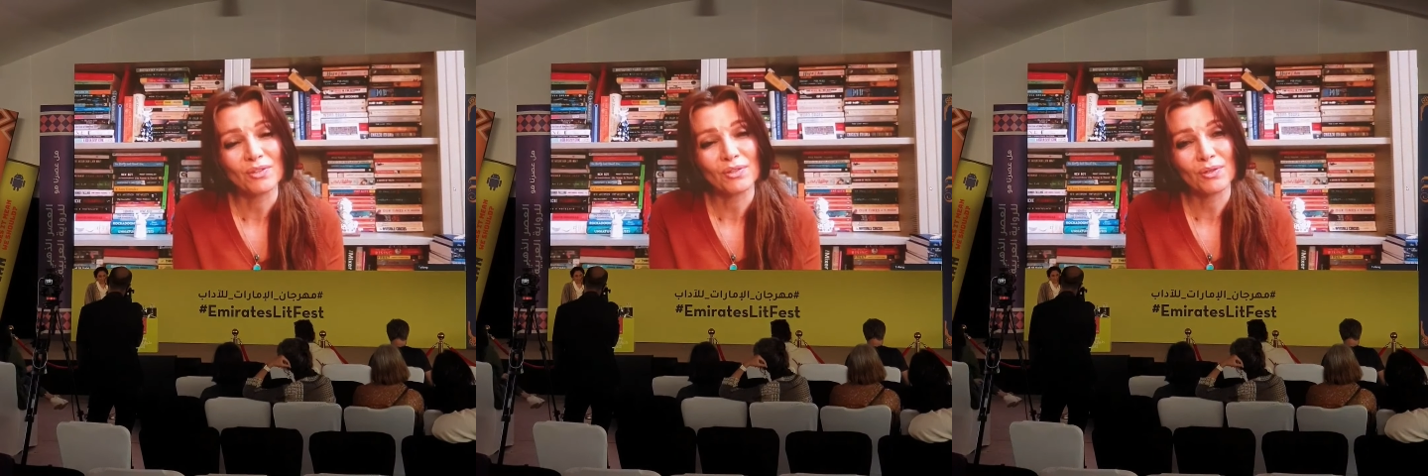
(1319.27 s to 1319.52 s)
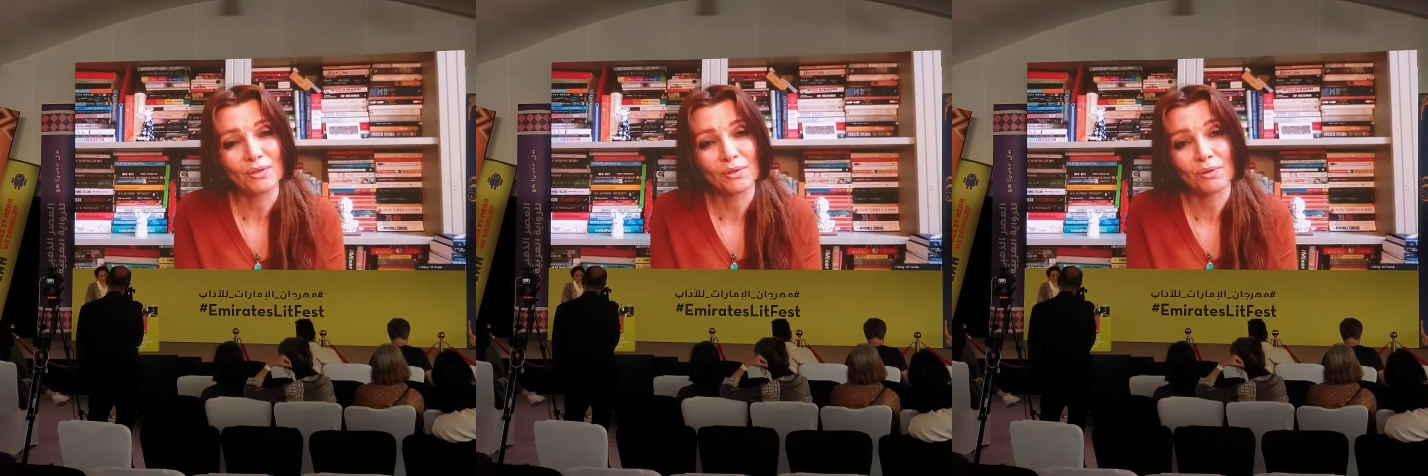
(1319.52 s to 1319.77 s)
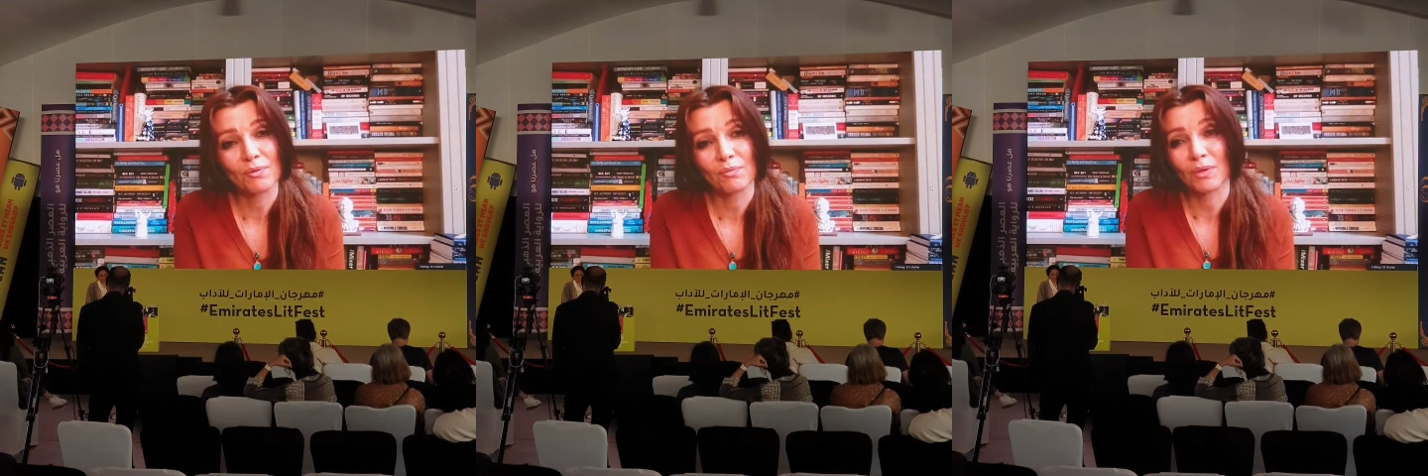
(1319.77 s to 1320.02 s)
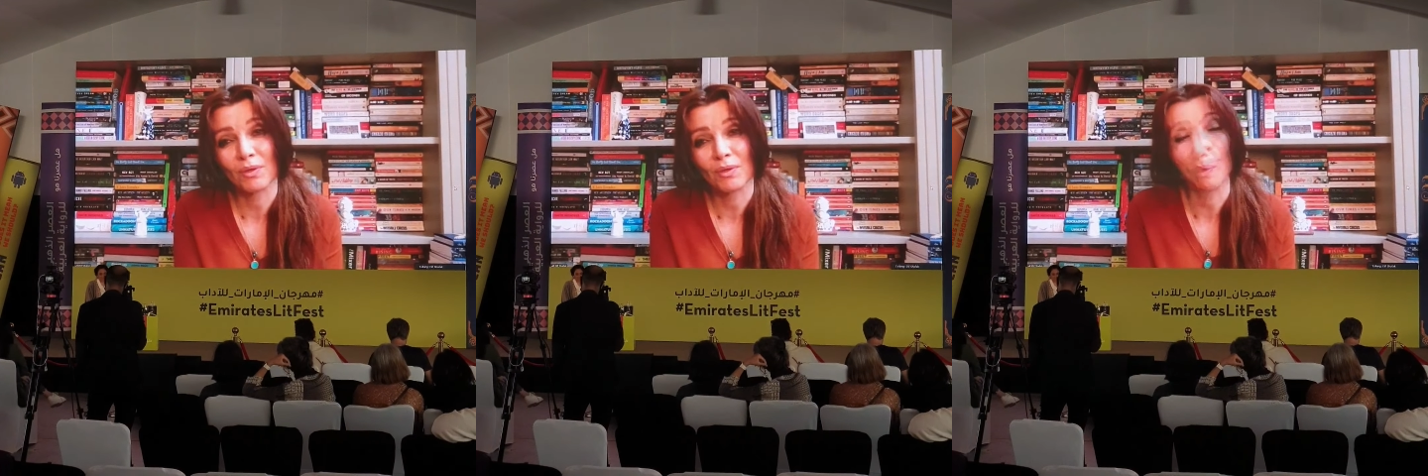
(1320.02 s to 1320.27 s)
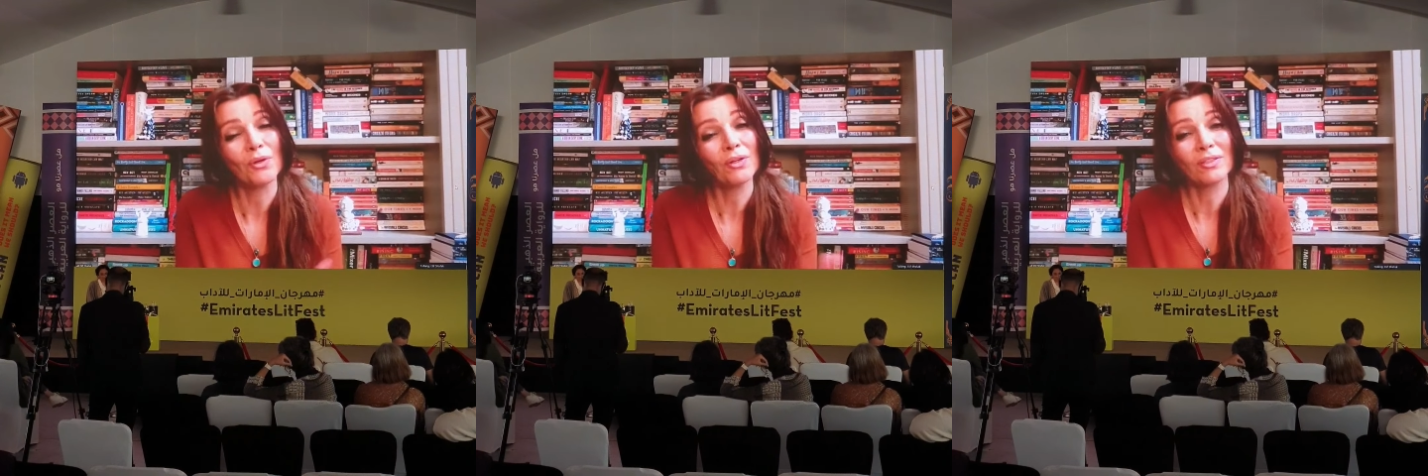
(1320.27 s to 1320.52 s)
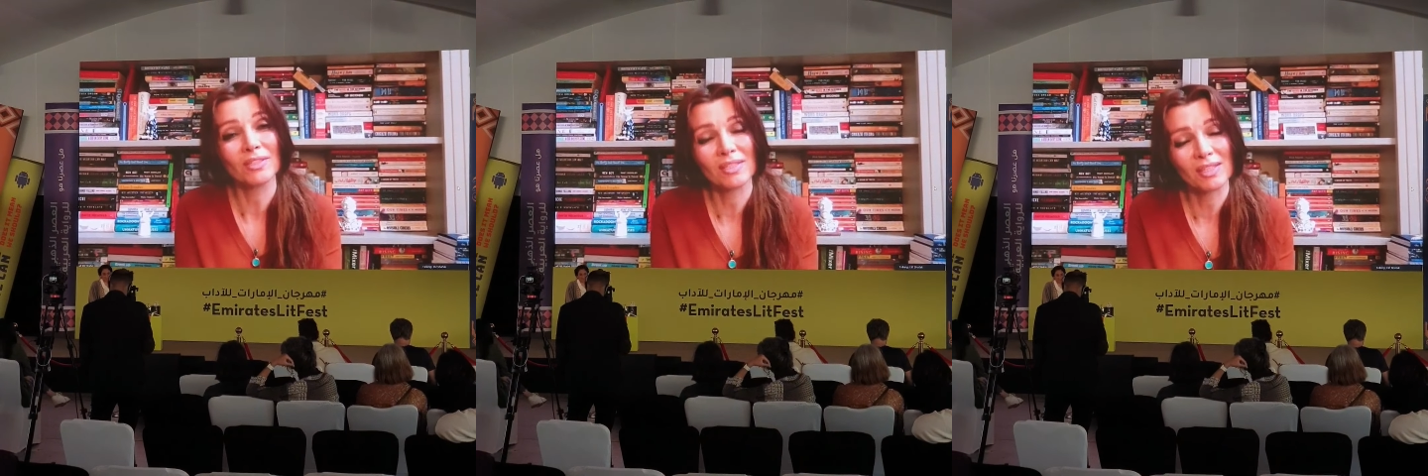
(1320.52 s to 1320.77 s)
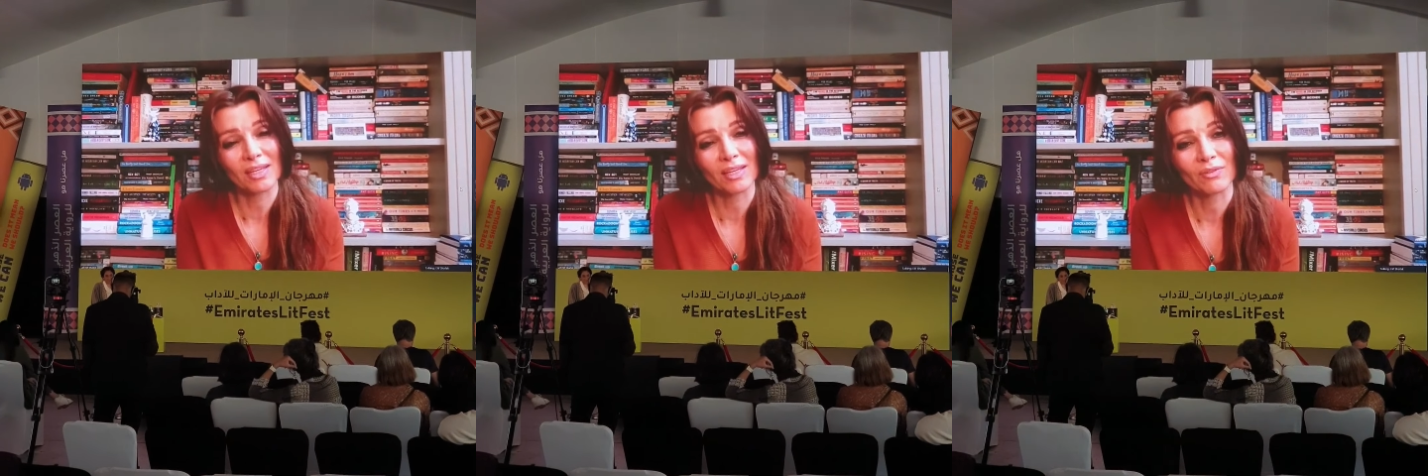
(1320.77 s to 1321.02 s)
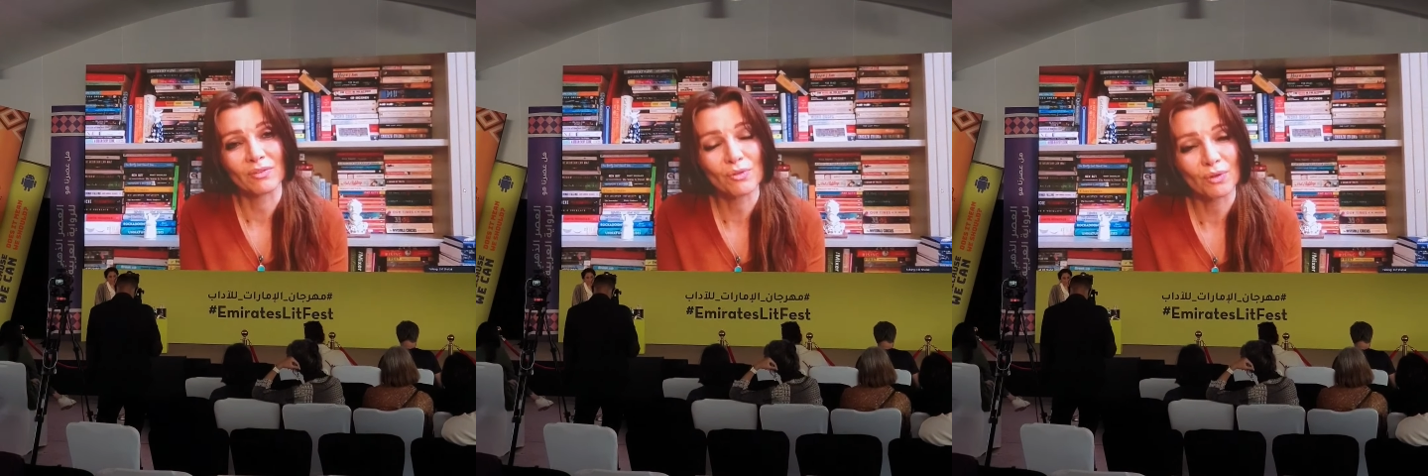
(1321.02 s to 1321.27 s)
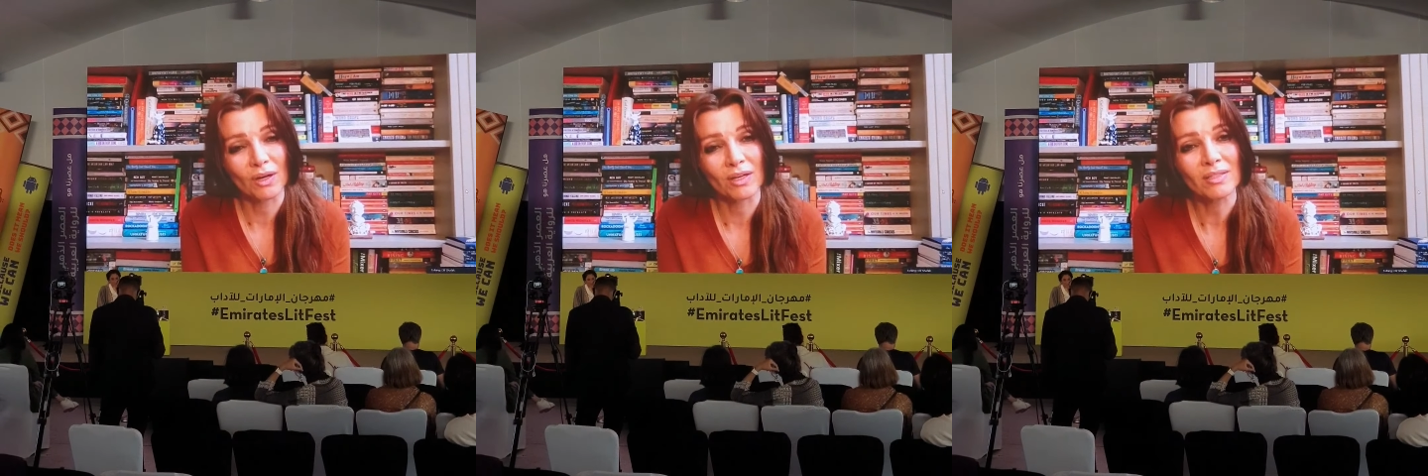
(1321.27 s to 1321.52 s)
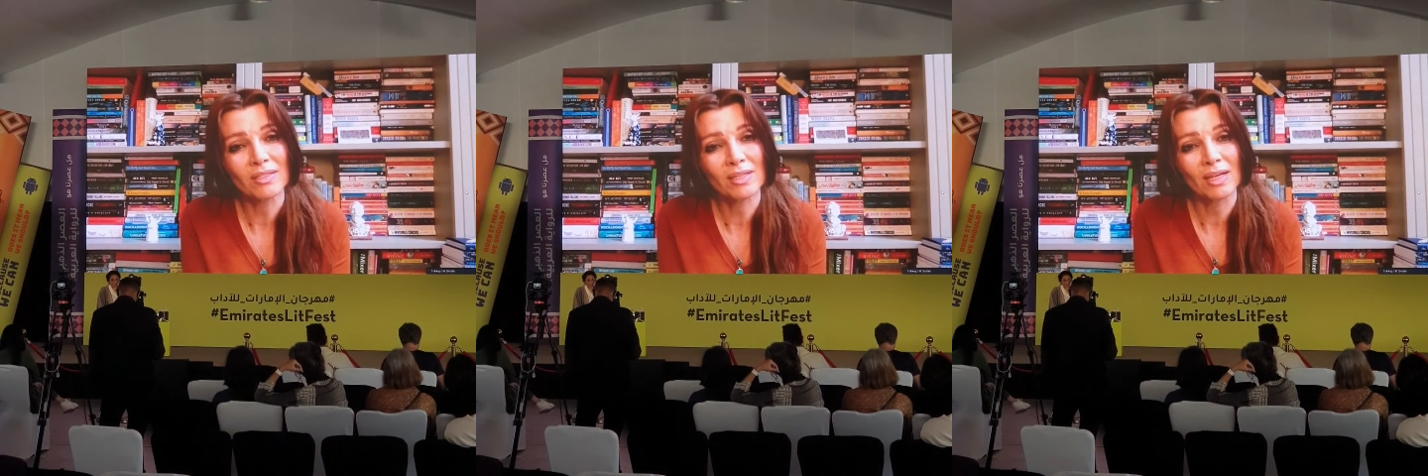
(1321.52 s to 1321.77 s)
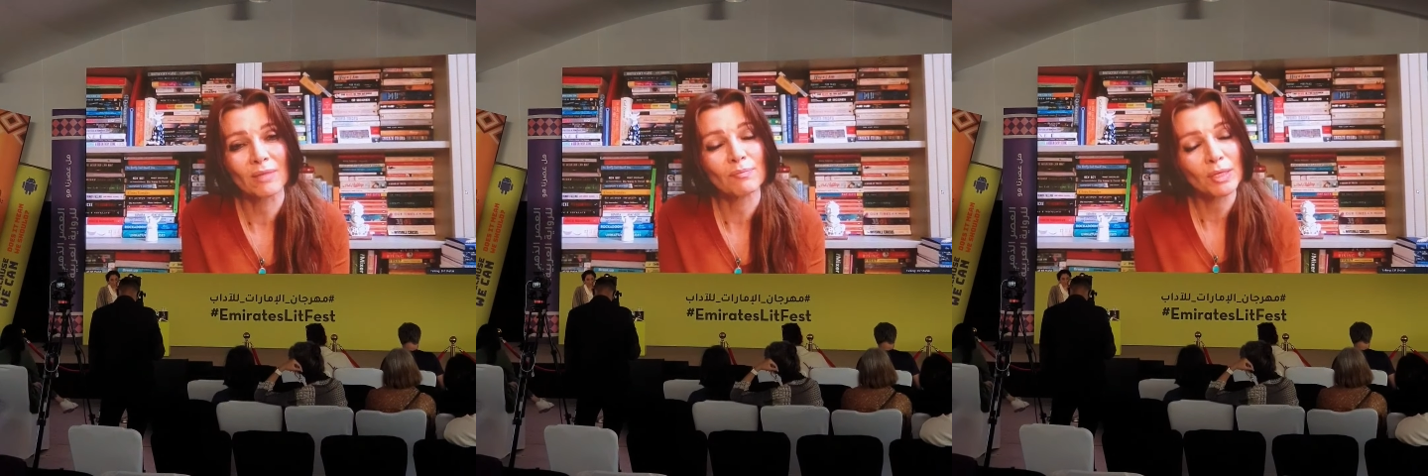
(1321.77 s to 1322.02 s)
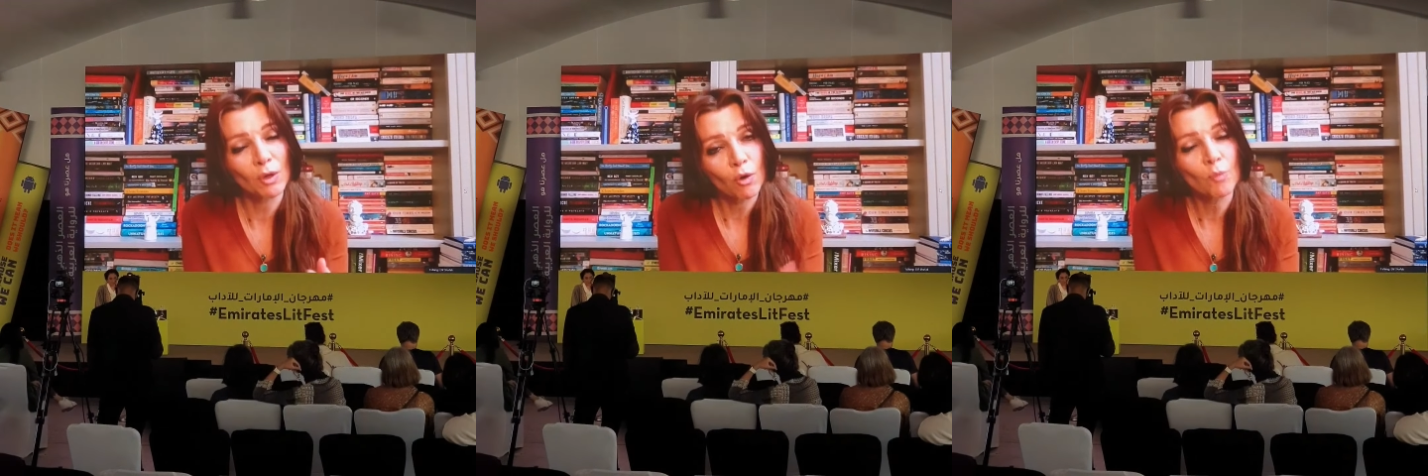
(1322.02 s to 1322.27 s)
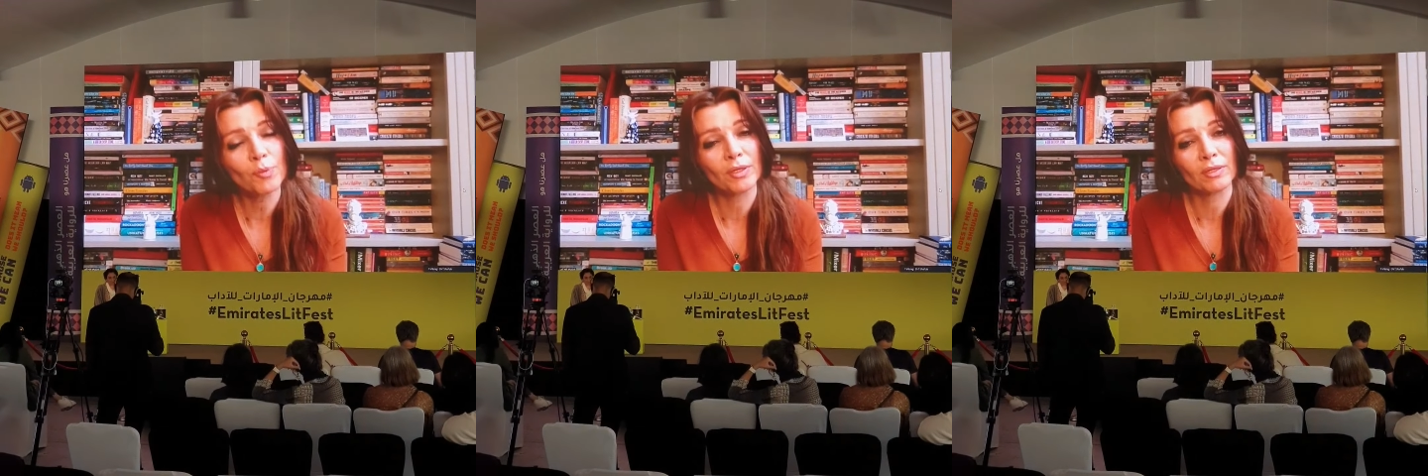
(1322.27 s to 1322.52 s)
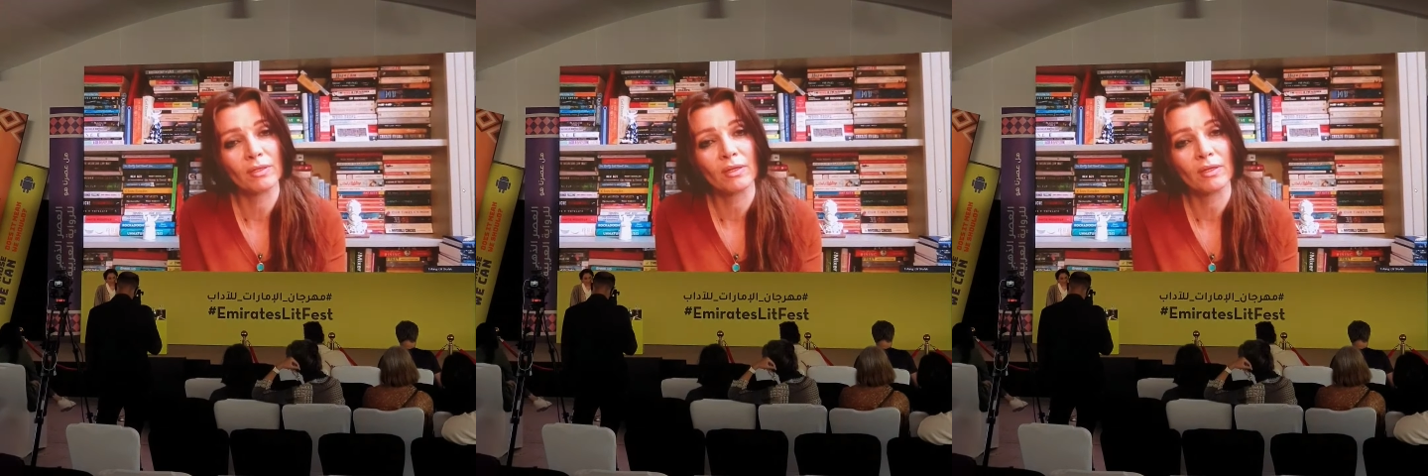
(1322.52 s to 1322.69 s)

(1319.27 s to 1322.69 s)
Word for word: to what the world is saying to us and be open